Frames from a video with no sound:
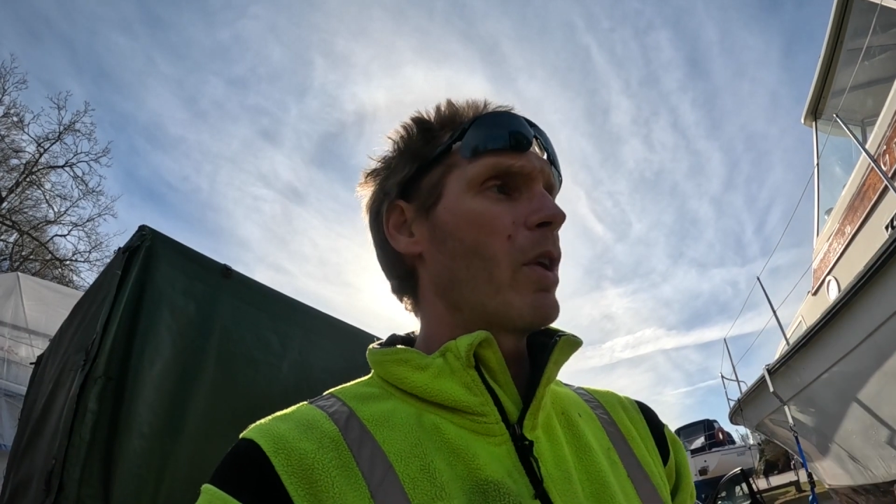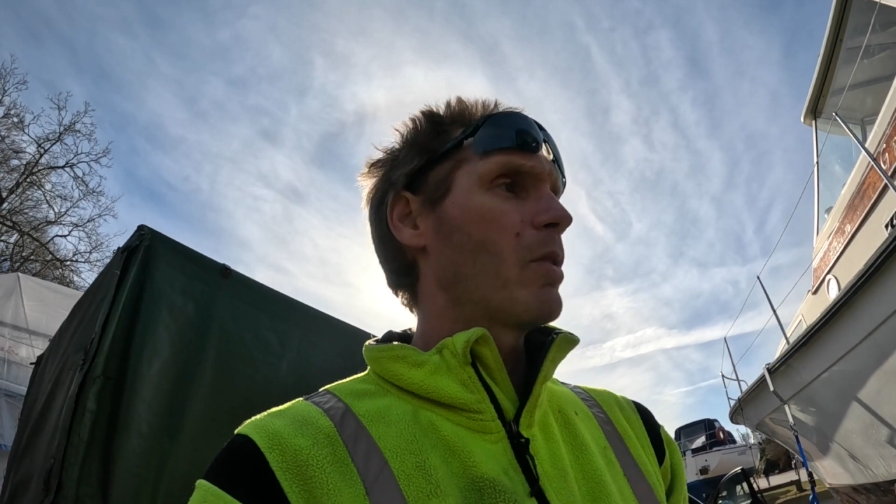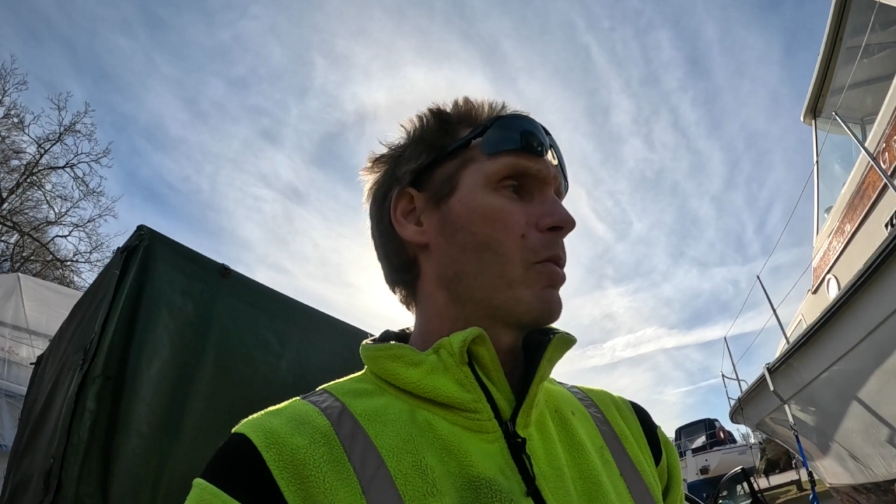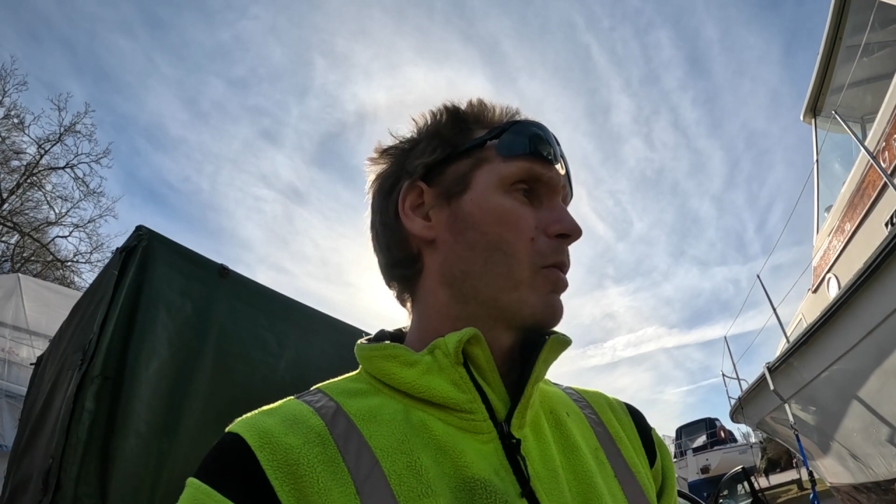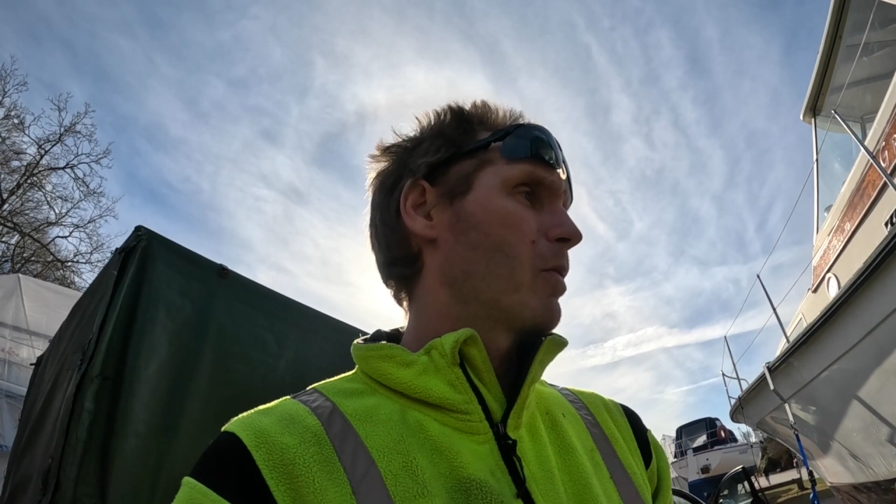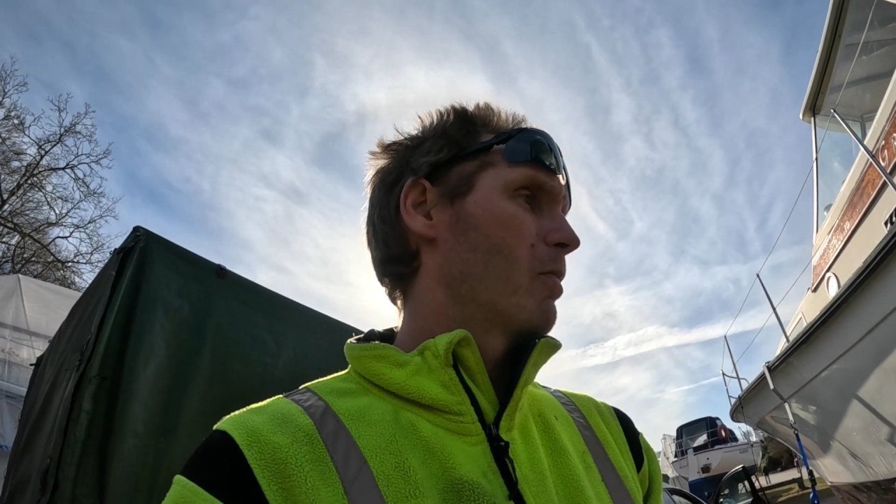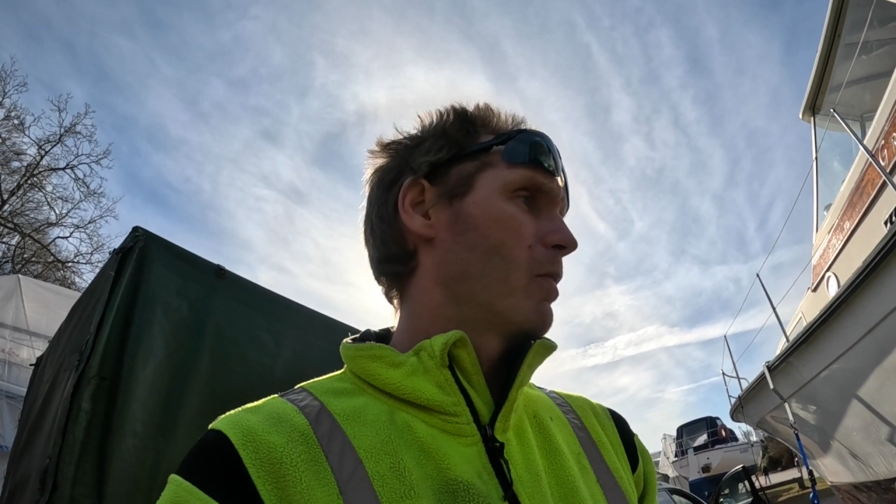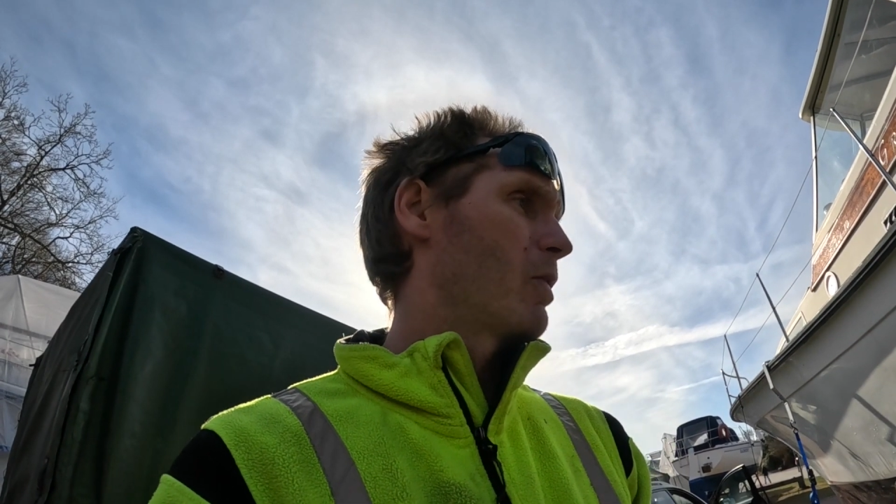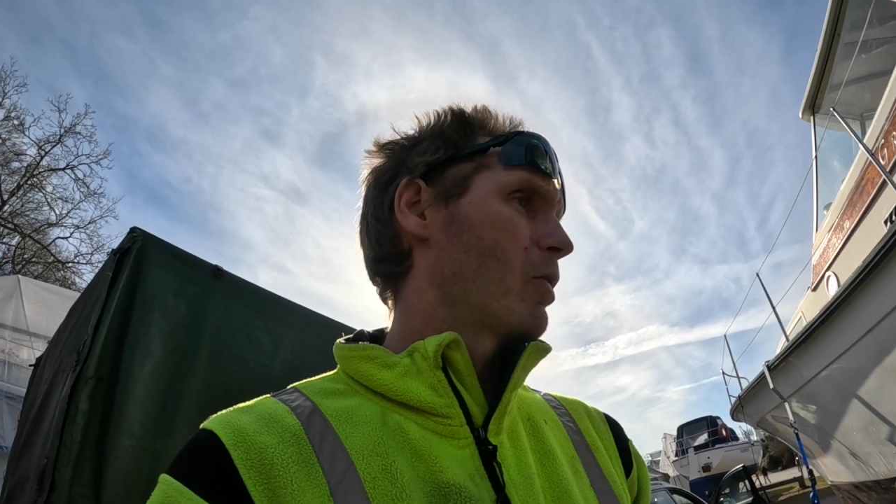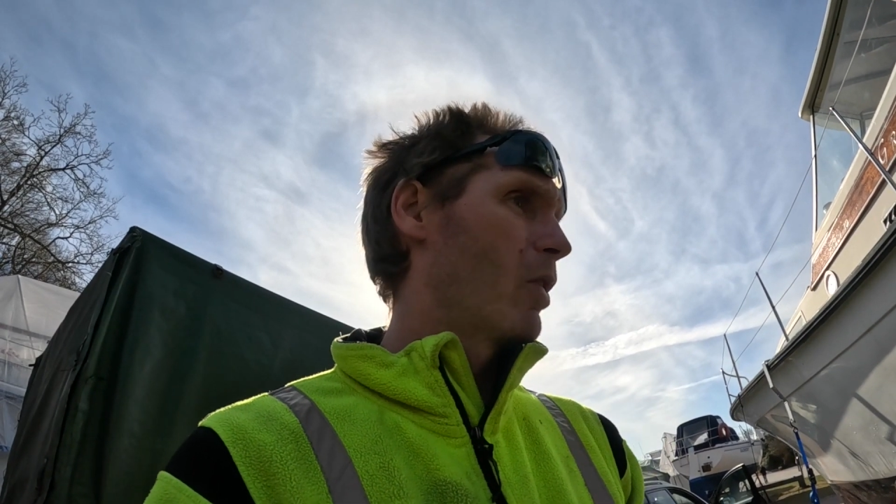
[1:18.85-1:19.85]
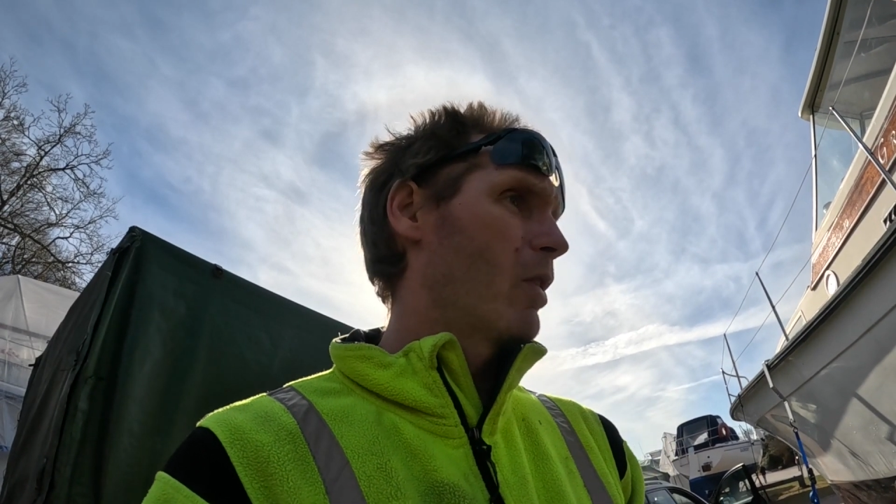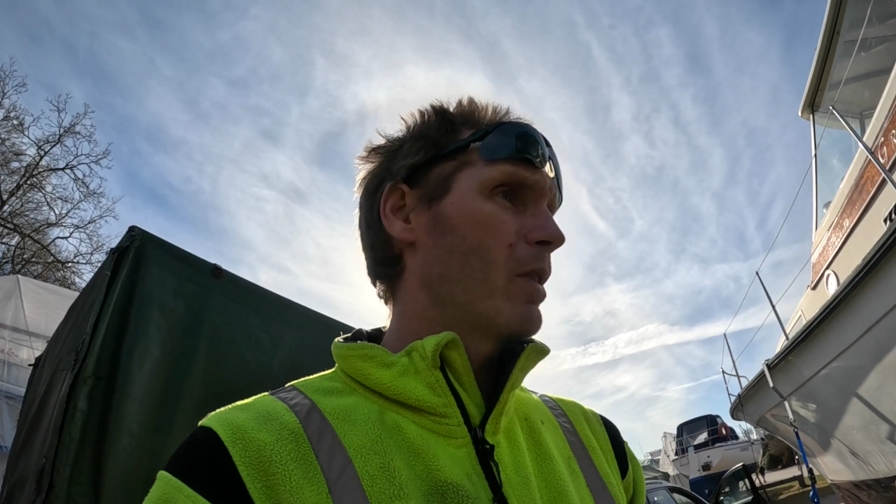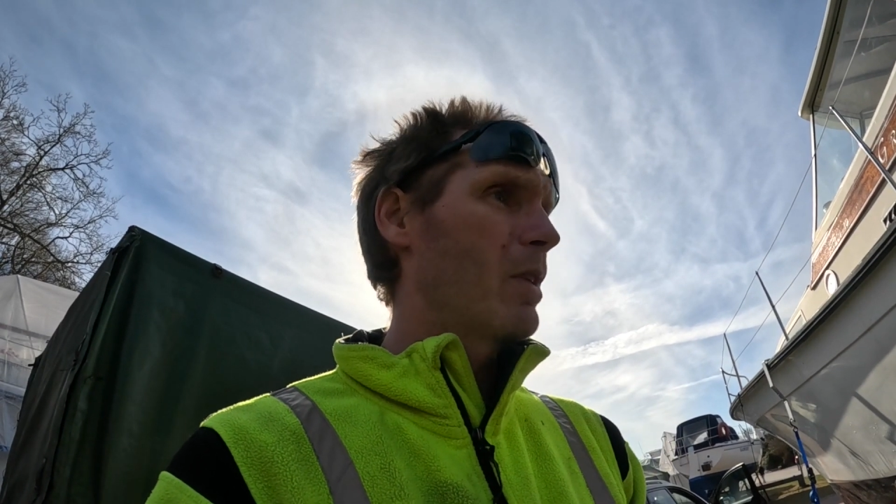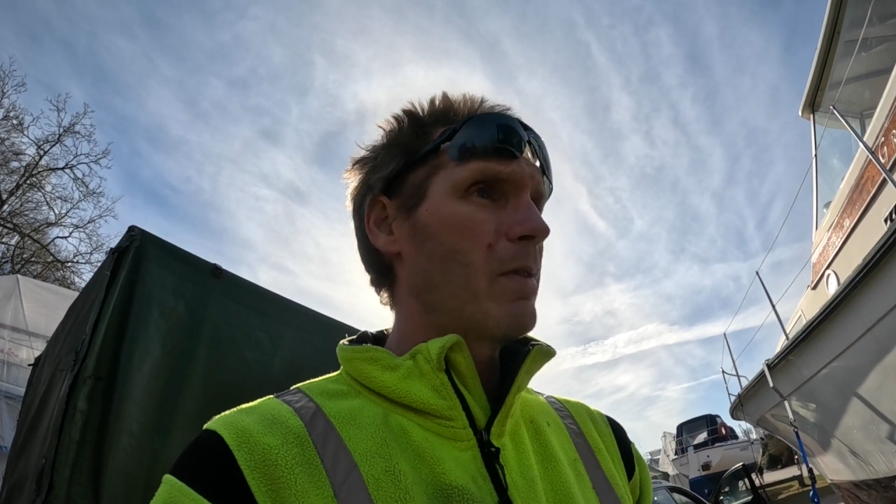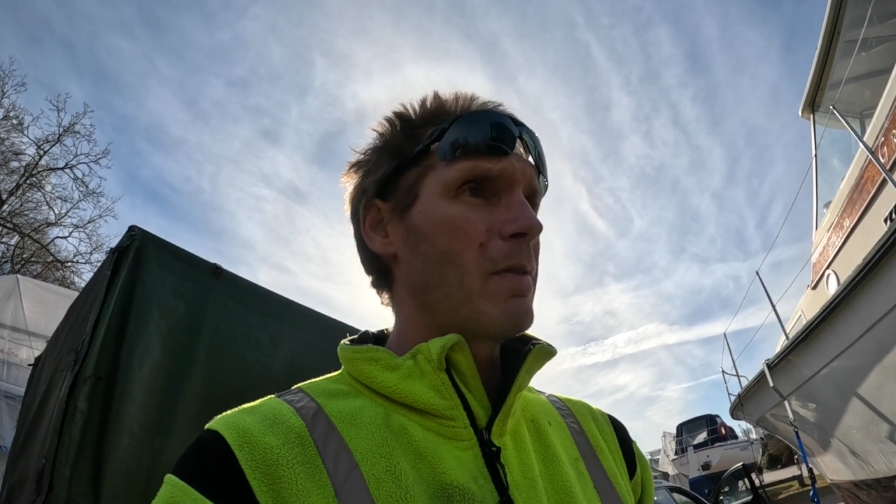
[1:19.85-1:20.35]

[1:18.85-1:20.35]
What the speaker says: it this hard